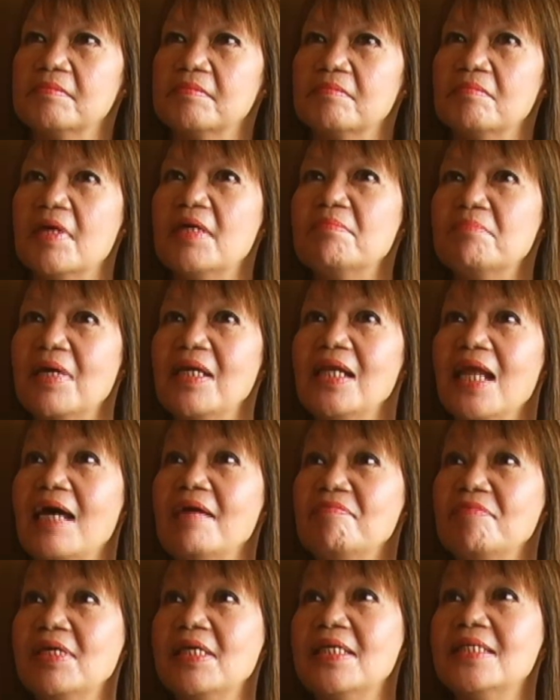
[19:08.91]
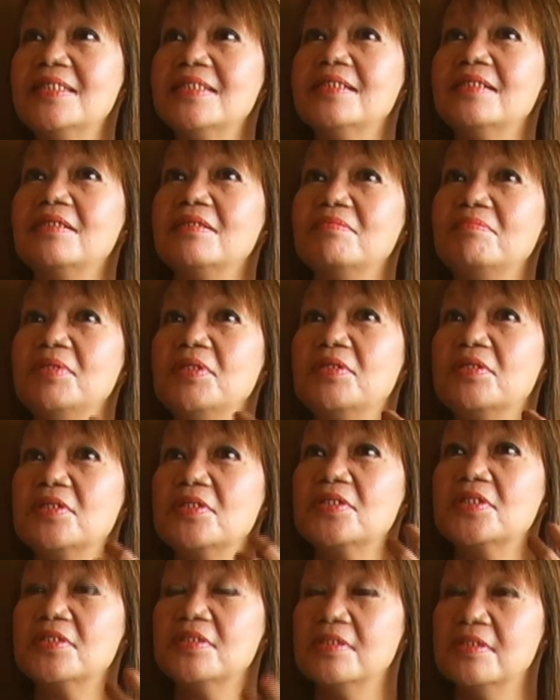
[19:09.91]
life easier,
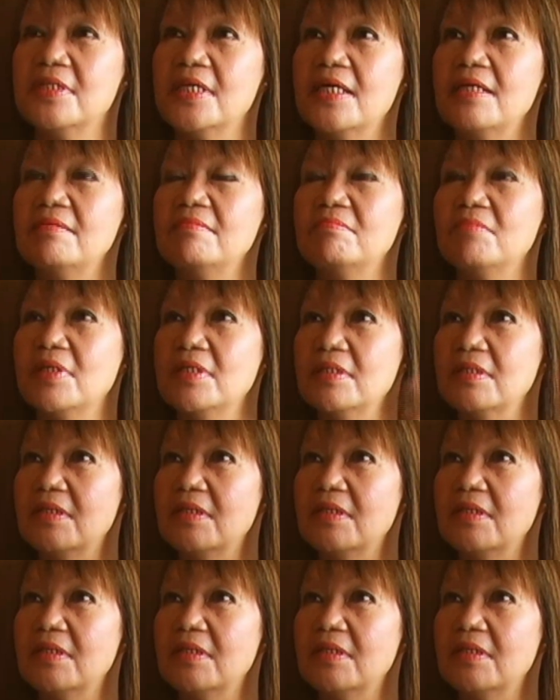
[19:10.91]
because then